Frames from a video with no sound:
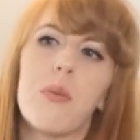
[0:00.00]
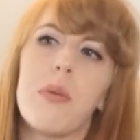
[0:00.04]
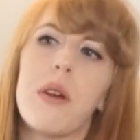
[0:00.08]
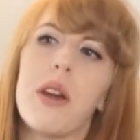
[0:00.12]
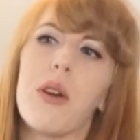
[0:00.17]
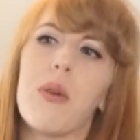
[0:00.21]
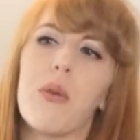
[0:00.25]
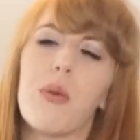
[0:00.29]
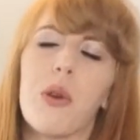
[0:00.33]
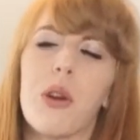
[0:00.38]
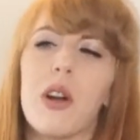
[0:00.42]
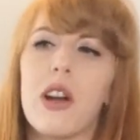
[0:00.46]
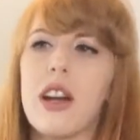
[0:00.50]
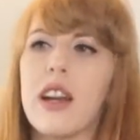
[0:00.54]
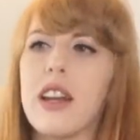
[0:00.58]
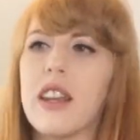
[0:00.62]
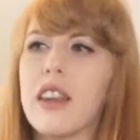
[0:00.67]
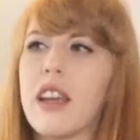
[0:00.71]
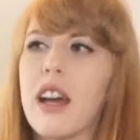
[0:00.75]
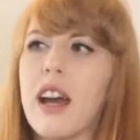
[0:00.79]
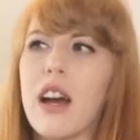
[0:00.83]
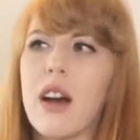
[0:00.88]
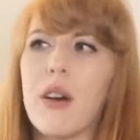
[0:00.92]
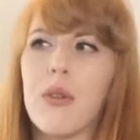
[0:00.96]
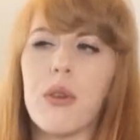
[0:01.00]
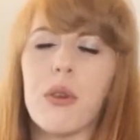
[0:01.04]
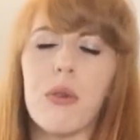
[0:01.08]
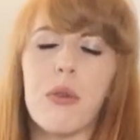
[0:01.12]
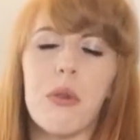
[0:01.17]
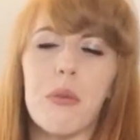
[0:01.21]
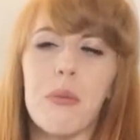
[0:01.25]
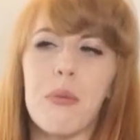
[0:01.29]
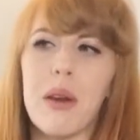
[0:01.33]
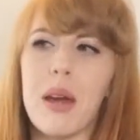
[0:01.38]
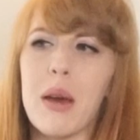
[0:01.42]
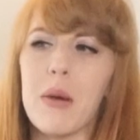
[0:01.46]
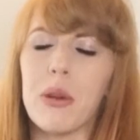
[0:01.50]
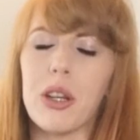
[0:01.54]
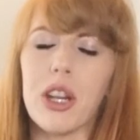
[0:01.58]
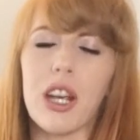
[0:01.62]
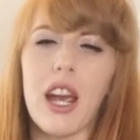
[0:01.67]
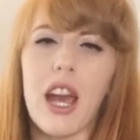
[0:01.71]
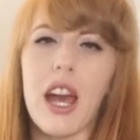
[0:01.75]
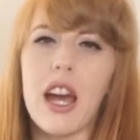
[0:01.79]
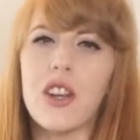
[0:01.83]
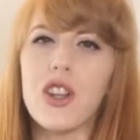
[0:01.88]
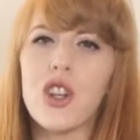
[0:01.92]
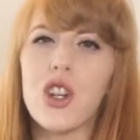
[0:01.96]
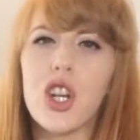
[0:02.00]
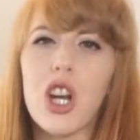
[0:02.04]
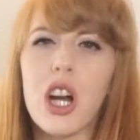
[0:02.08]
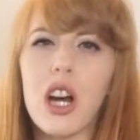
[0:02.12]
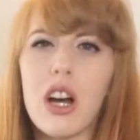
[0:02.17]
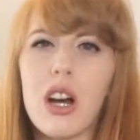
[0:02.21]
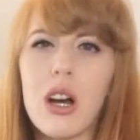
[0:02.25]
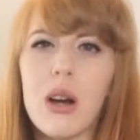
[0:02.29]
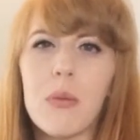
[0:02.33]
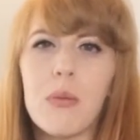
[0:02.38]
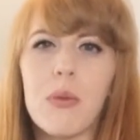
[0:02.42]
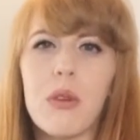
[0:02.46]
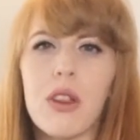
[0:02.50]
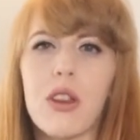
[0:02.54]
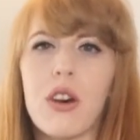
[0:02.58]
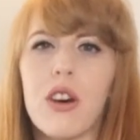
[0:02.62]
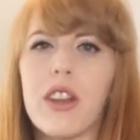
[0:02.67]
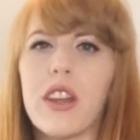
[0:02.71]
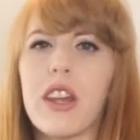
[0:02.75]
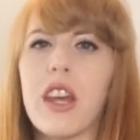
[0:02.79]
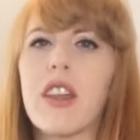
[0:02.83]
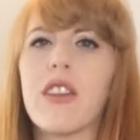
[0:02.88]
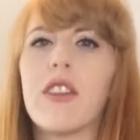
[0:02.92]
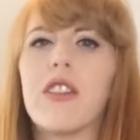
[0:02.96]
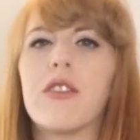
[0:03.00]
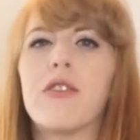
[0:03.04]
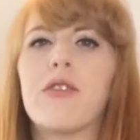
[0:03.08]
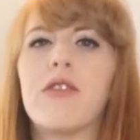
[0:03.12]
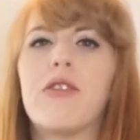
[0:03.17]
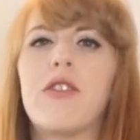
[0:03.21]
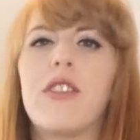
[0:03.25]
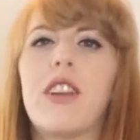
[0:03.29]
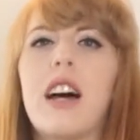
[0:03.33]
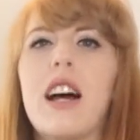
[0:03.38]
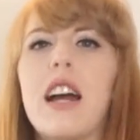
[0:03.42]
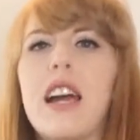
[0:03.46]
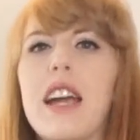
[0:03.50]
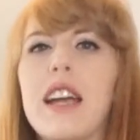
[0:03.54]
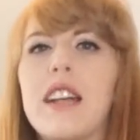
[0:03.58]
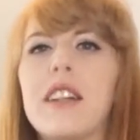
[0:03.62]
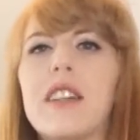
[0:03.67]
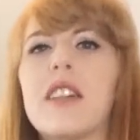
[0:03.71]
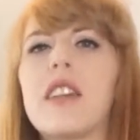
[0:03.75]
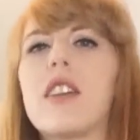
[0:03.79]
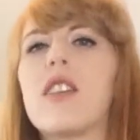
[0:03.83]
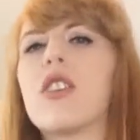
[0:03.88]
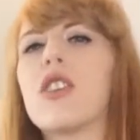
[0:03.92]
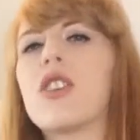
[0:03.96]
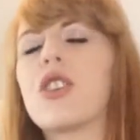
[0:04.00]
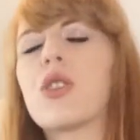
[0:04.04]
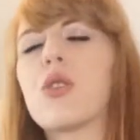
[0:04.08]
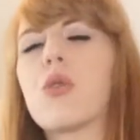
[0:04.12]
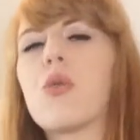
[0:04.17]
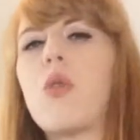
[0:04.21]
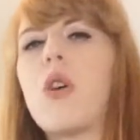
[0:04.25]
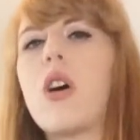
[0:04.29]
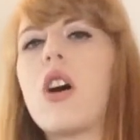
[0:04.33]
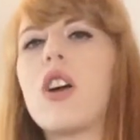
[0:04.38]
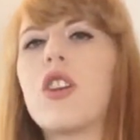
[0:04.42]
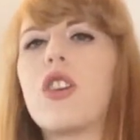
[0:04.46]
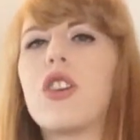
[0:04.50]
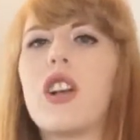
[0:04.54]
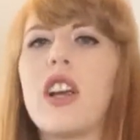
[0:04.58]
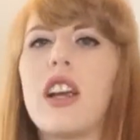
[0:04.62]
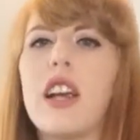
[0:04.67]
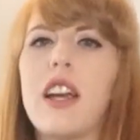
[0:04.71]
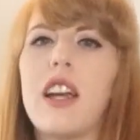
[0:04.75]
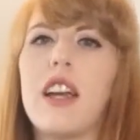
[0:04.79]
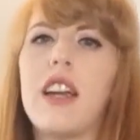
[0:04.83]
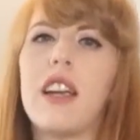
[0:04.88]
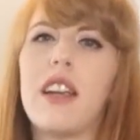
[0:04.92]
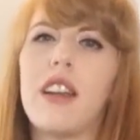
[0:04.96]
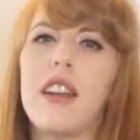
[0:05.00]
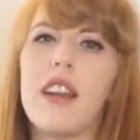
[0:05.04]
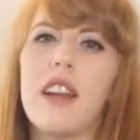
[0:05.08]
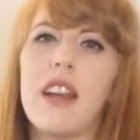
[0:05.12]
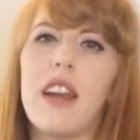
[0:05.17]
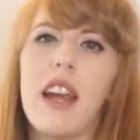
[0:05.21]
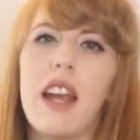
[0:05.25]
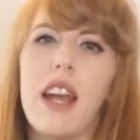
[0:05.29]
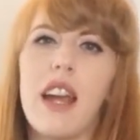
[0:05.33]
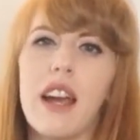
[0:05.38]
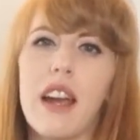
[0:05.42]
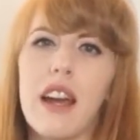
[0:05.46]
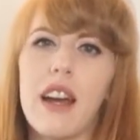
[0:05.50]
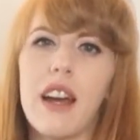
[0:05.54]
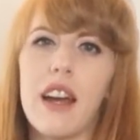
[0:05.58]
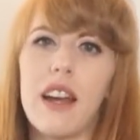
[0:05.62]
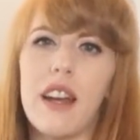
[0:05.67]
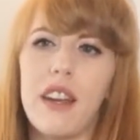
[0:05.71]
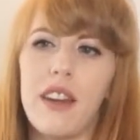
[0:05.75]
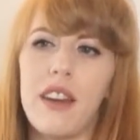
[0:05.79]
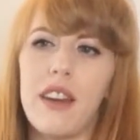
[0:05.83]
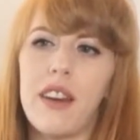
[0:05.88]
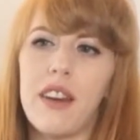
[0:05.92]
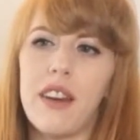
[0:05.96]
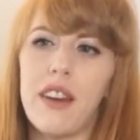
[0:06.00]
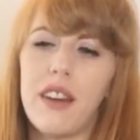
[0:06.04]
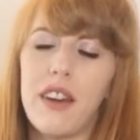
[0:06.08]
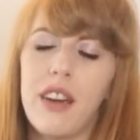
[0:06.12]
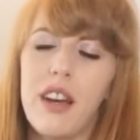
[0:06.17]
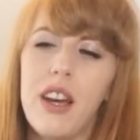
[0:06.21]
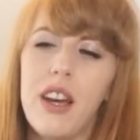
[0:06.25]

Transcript: being worried that we wouldn't be able to catch up with all the other flights in our squadron, and